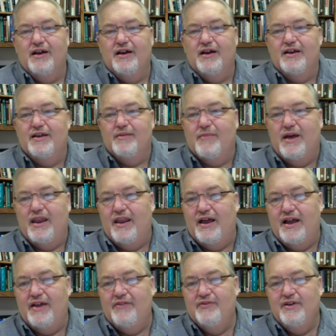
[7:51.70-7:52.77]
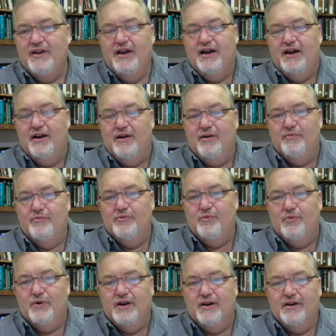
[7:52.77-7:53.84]
in my life
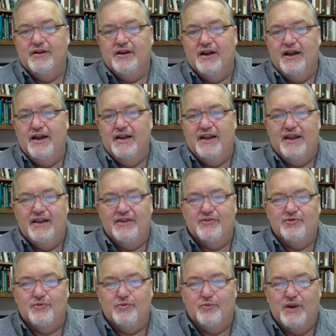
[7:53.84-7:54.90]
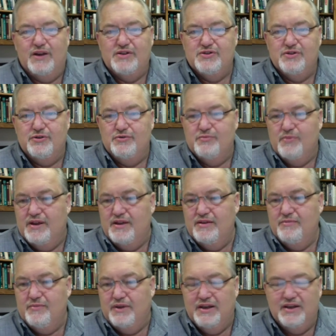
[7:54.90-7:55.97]
where God has rescued me,
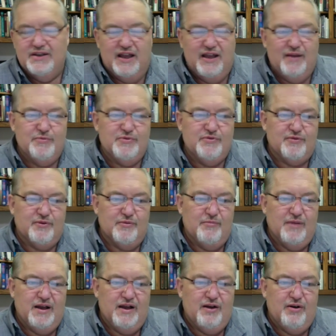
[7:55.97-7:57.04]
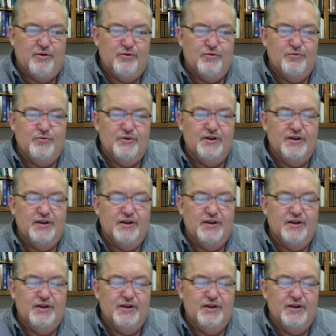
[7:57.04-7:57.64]
many times from my own